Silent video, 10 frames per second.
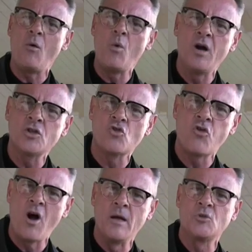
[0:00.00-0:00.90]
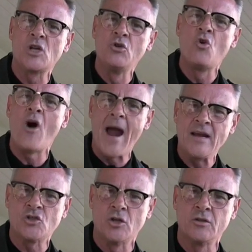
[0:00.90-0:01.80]
worse crimes in your
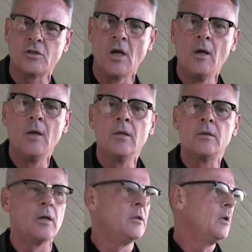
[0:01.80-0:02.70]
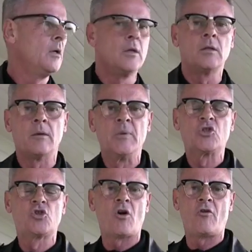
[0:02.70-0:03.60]
actions than the
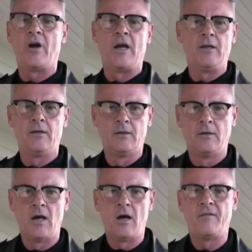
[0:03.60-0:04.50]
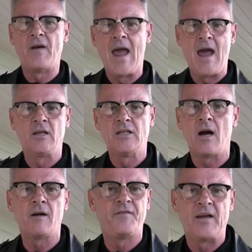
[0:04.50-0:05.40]
majority of our
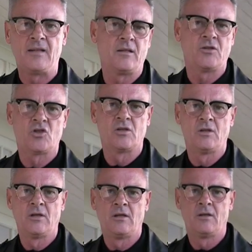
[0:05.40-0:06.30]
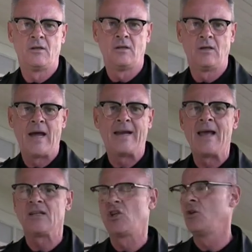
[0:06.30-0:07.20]
young offenders and
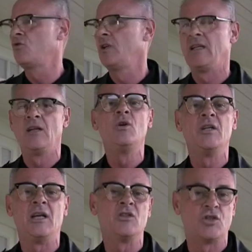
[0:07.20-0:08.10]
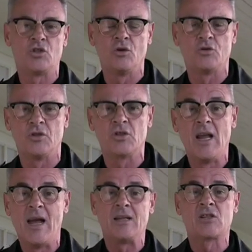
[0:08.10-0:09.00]
our children in the institutions.
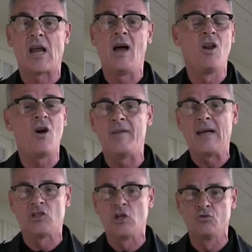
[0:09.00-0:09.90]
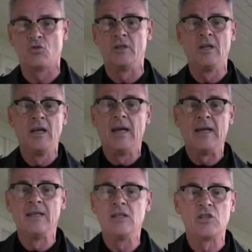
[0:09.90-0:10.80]
And so, a lot of our children
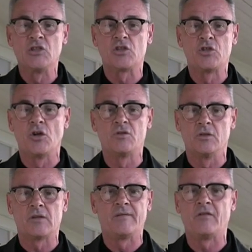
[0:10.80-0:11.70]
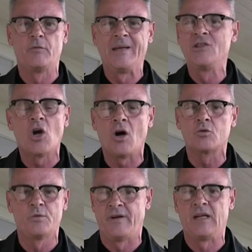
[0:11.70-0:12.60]
in these institutions have never been
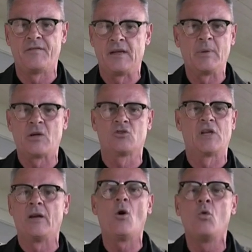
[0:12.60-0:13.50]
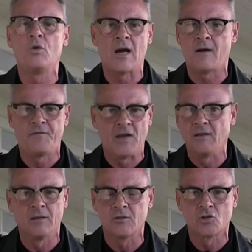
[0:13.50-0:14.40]
charged with anything because they're not all young
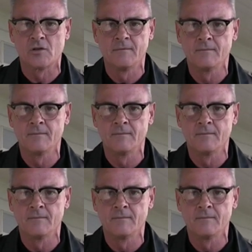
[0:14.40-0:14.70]
offenders.